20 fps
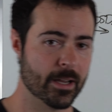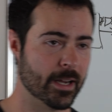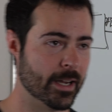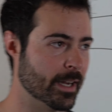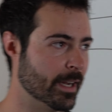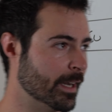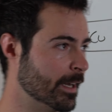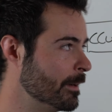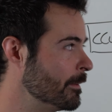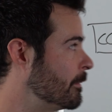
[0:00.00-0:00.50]

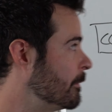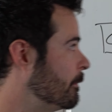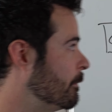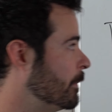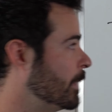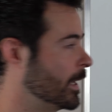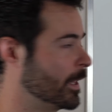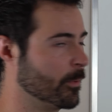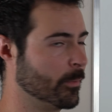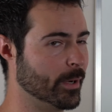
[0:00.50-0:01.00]

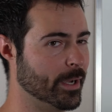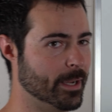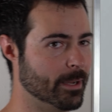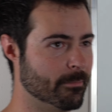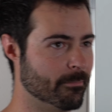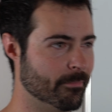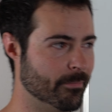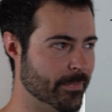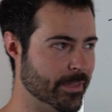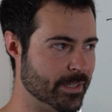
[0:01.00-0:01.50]
By the way,
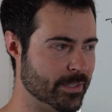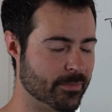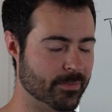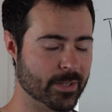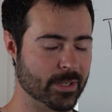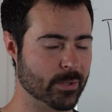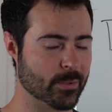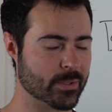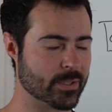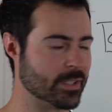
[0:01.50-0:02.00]
this
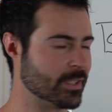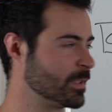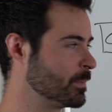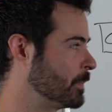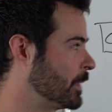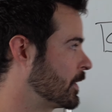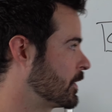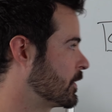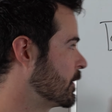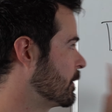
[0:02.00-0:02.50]
video isn't
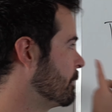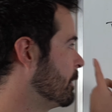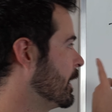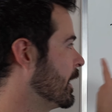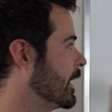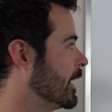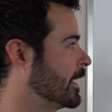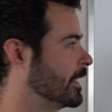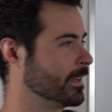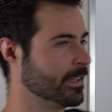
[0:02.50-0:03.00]
sponsored
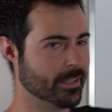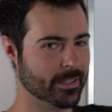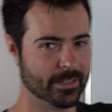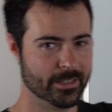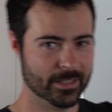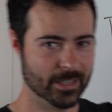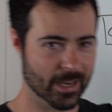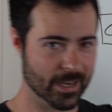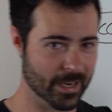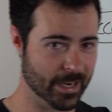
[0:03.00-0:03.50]
by
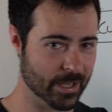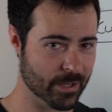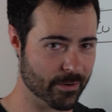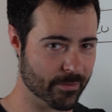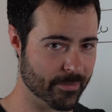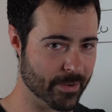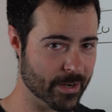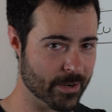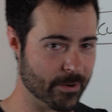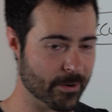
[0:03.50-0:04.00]
either
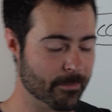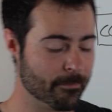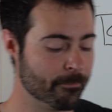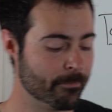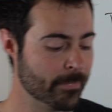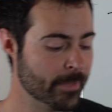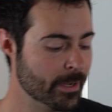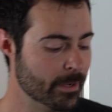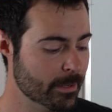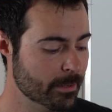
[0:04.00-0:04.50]
vendor,
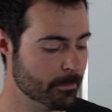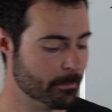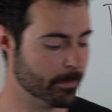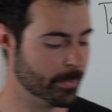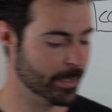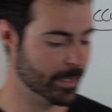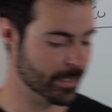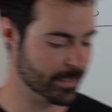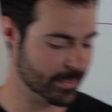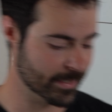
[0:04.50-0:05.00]

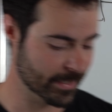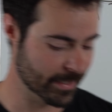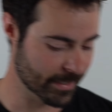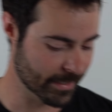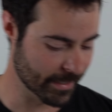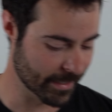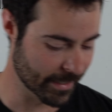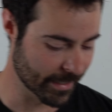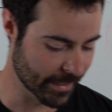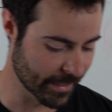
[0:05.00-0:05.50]
but
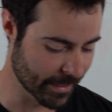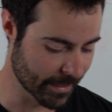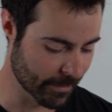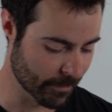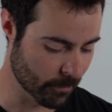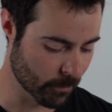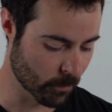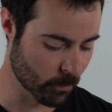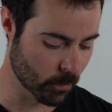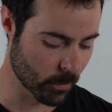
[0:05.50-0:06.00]

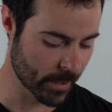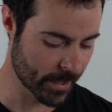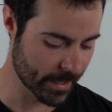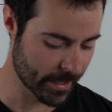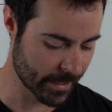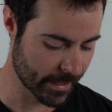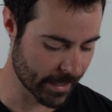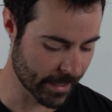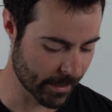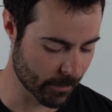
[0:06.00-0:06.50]
what
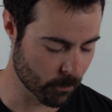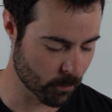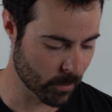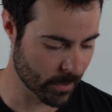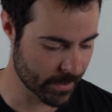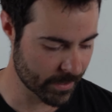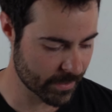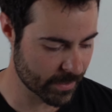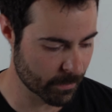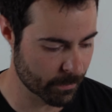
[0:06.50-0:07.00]
I
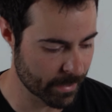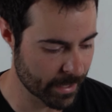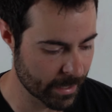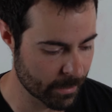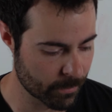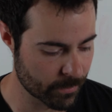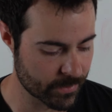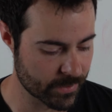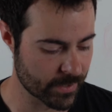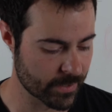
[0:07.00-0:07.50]
want to be
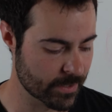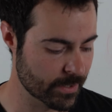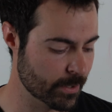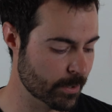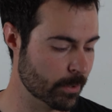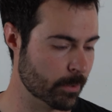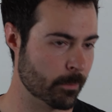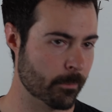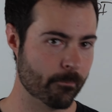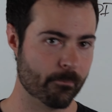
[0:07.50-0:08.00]
able to
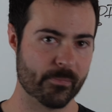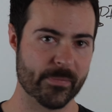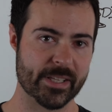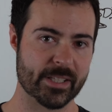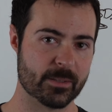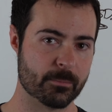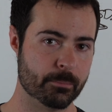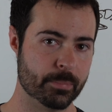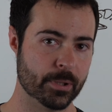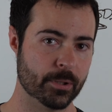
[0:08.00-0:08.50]
do
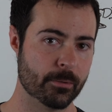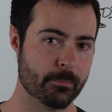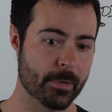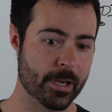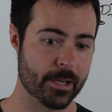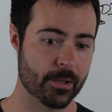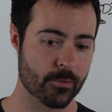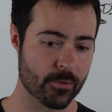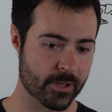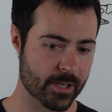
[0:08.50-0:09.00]
is build
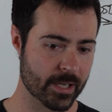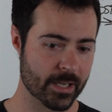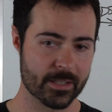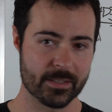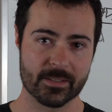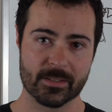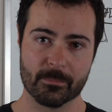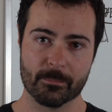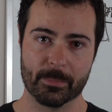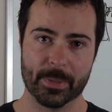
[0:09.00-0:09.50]
my own
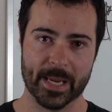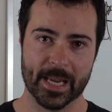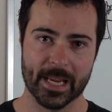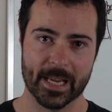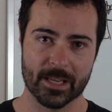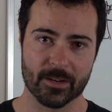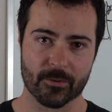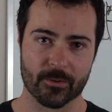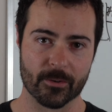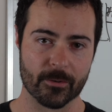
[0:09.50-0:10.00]
custom
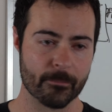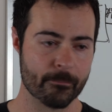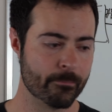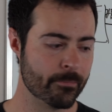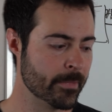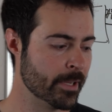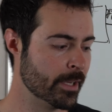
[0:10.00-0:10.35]
panel